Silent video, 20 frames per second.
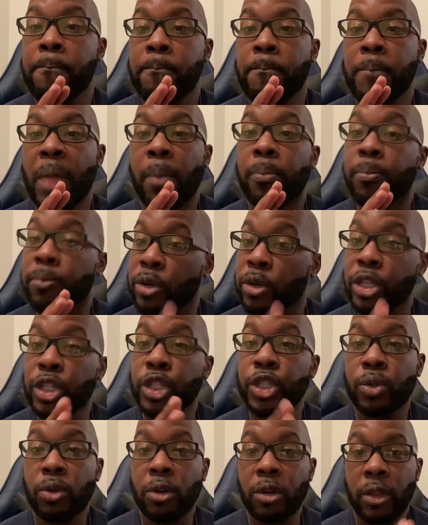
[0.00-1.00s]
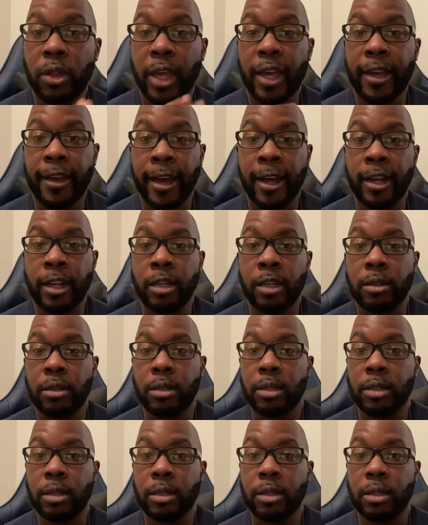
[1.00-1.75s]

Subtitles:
I'm pretty sure they got it